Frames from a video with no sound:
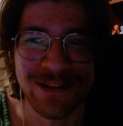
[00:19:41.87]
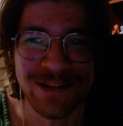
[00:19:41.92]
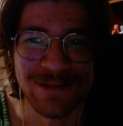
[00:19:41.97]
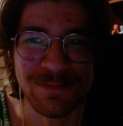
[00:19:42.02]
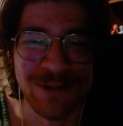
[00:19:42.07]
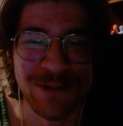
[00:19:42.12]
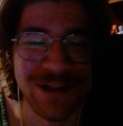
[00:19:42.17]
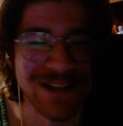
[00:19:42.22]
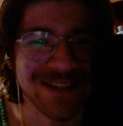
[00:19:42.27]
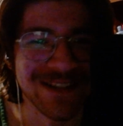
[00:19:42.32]

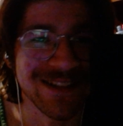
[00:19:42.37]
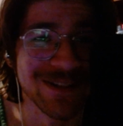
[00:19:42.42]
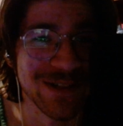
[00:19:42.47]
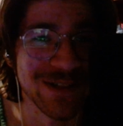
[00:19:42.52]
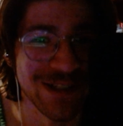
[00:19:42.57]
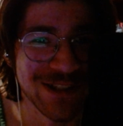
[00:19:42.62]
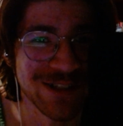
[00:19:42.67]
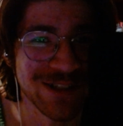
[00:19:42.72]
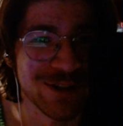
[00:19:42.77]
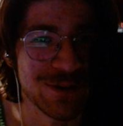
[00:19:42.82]
Because
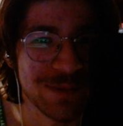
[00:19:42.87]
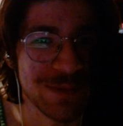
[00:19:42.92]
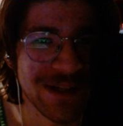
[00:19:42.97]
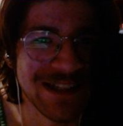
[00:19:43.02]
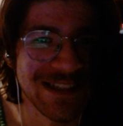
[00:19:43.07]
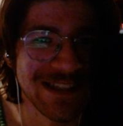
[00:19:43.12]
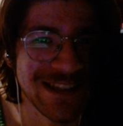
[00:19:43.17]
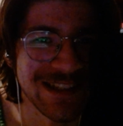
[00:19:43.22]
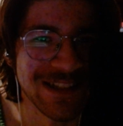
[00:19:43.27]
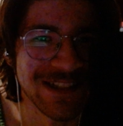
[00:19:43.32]
there's so
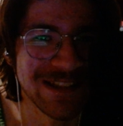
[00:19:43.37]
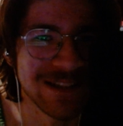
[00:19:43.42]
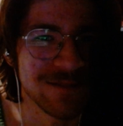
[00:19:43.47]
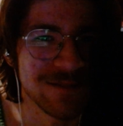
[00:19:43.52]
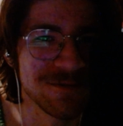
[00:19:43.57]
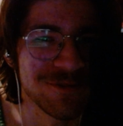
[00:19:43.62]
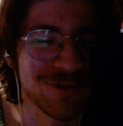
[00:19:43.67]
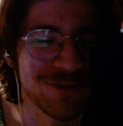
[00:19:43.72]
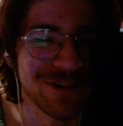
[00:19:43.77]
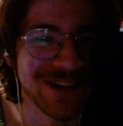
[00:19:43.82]
many things in
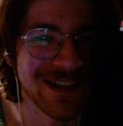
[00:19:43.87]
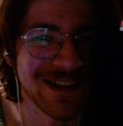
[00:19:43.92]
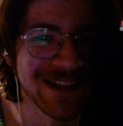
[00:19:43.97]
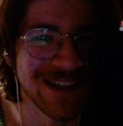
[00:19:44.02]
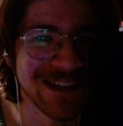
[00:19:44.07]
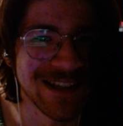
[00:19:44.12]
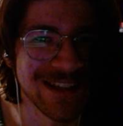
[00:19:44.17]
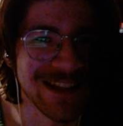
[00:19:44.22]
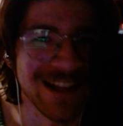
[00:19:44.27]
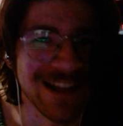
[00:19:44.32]

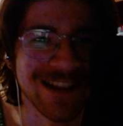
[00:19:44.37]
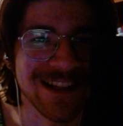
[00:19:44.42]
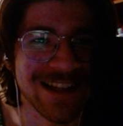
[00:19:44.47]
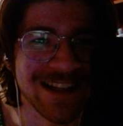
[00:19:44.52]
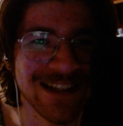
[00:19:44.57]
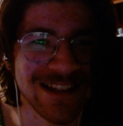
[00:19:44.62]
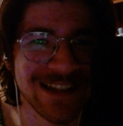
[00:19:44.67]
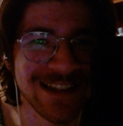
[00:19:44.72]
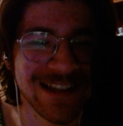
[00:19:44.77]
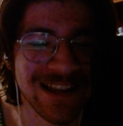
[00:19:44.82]
40k that
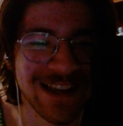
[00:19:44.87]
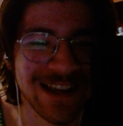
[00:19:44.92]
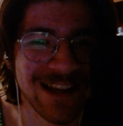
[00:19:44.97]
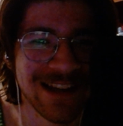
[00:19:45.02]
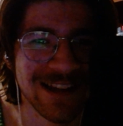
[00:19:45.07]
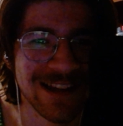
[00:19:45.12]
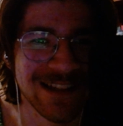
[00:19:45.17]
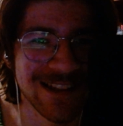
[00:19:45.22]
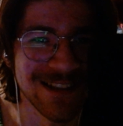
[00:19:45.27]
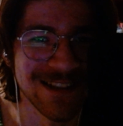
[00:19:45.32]
like
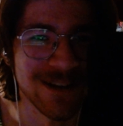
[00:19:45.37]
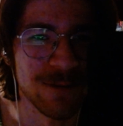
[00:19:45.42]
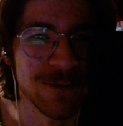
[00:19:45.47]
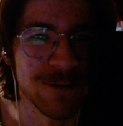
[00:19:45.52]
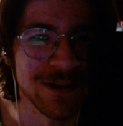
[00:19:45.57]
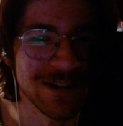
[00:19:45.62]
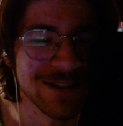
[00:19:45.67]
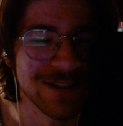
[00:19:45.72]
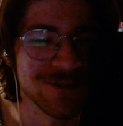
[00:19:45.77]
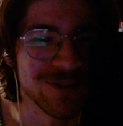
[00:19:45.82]

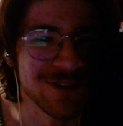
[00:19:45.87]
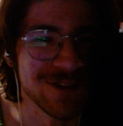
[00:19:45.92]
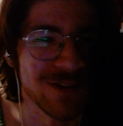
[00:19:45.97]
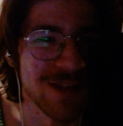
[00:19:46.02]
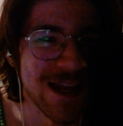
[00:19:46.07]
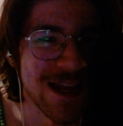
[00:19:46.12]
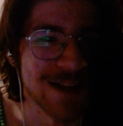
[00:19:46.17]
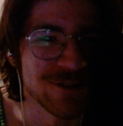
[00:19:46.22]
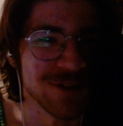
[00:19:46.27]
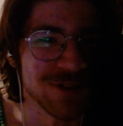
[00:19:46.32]
someone can just
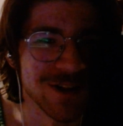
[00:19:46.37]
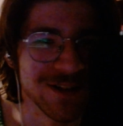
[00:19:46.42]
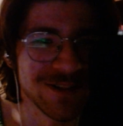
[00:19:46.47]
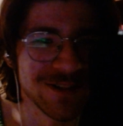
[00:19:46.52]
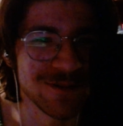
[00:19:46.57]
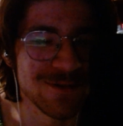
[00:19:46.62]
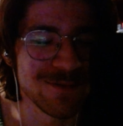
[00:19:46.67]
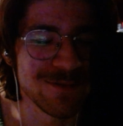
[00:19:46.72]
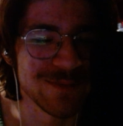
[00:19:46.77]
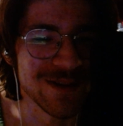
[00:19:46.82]
latch
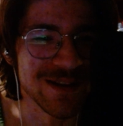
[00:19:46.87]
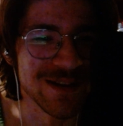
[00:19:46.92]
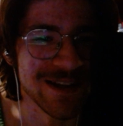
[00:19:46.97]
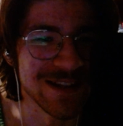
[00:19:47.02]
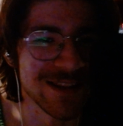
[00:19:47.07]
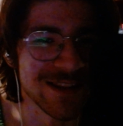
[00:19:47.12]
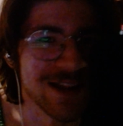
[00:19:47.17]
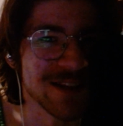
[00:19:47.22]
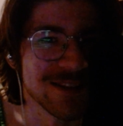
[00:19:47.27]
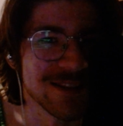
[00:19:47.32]
onto and be
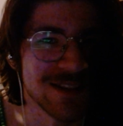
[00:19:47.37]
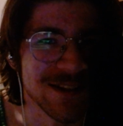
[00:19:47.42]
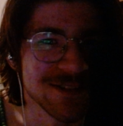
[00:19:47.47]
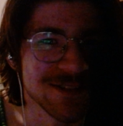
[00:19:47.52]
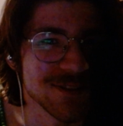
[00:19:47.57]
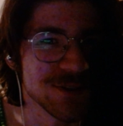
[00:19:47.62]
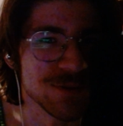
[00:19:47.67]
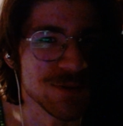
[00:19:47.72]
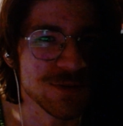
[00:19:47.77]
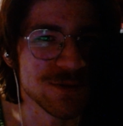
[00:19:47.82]
like, that's
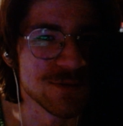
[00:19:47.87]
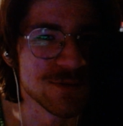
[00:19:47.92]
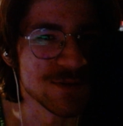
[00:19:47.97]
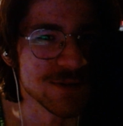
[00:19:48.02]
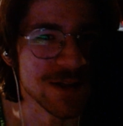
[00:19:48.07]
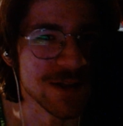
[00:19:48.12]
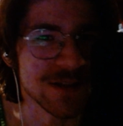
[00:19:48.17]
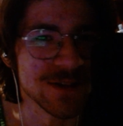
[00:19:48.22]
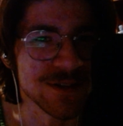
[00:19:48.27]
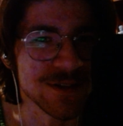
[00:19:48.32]
so cool,
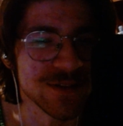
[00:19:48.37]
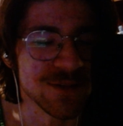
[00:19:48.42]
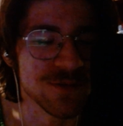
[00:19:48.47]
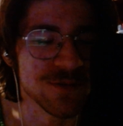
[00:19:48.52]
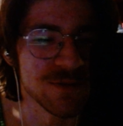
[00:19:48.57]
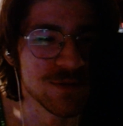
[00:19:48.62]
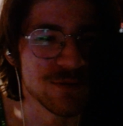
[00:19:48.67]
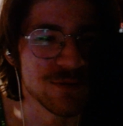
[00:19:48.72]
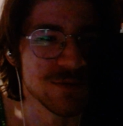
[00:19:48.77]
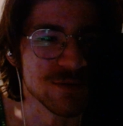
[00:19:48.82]
that looks so
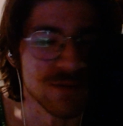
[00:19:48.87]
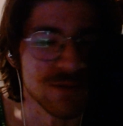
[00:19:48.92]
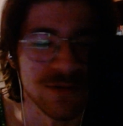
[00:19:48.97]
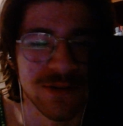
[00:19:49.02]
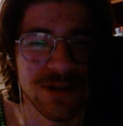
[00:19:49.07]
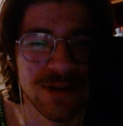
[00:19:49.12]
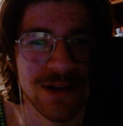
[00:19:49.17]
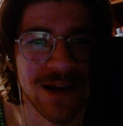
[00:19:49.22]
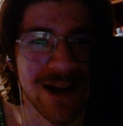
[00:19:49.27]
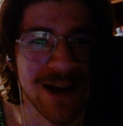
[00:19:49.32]
cool.
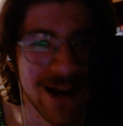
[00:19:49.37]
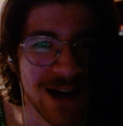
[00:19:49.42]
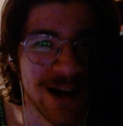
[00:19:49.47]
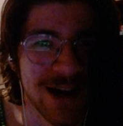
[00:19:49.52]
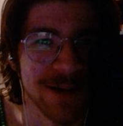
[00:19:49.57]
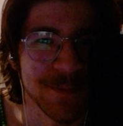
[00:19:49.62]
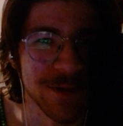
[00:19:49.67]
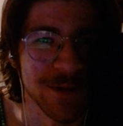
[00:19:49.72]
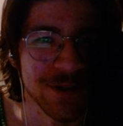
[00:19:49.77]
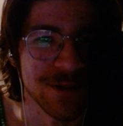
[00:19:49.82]

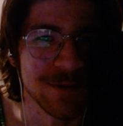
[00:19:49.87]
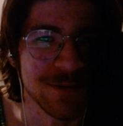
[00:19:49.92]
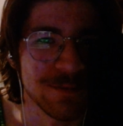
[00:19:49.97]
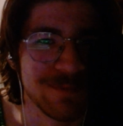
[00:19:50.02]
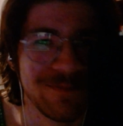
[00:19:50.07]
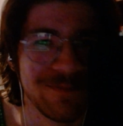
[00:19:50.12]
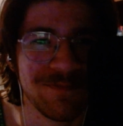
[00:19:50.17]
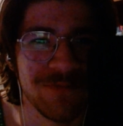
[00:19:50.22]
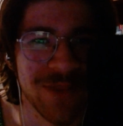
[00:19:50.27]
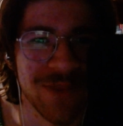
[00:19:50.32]
I'm
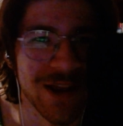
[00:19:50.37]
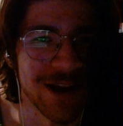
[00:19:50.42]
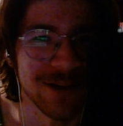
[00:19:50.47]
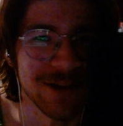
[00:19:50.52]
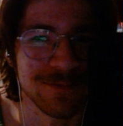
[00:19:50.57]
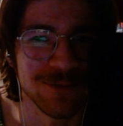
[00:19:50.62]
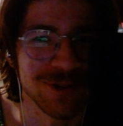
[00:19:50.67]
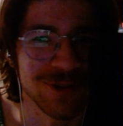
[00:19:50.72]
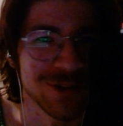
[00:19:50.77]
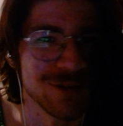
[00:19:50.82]

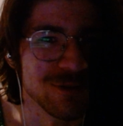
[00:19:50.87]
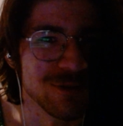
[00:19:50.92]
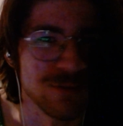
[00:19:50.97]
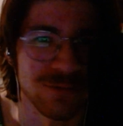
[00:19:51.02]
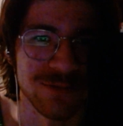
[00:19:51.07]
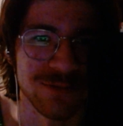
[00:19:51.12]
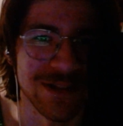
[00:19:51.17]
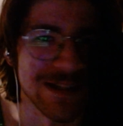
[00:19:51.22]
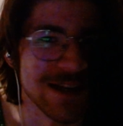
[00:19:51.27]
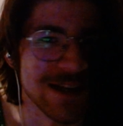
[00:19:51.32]
just gonna
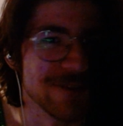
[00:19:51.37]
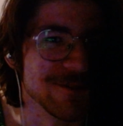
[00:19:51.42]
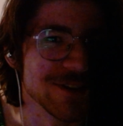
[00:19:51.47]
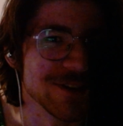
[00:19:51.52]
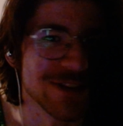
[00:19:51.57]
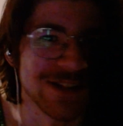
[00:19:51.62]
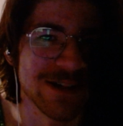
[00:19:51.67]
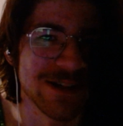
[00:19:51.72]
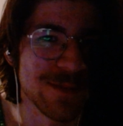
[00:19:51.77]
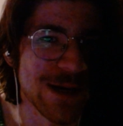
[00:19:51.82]
read
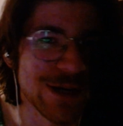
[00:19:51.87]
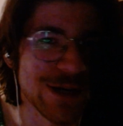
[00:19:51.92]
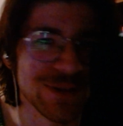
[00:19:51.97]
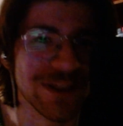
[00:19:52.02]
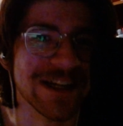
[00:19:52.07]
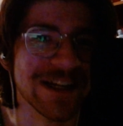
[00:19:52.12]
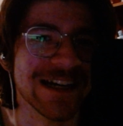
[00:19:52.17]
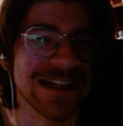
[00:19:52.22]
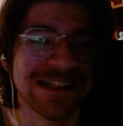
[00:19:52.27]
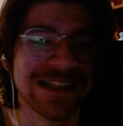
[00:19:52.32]
everything about
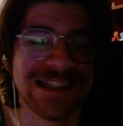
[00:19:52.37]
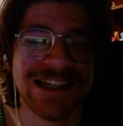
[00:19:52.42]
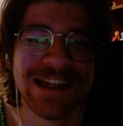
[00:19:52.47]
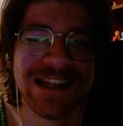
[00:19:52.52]
that.